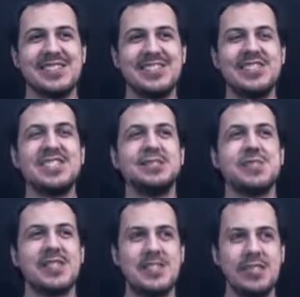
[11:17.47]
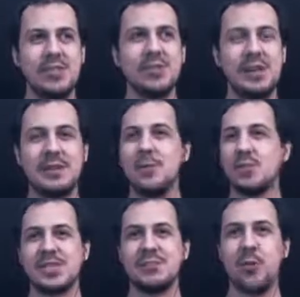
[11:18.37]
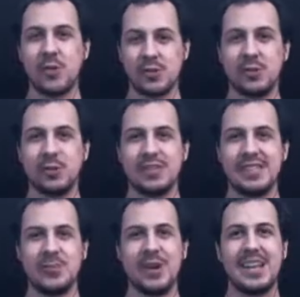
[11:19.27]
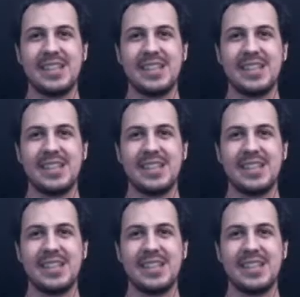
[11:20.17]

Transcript: she's like, almost immortal in a way.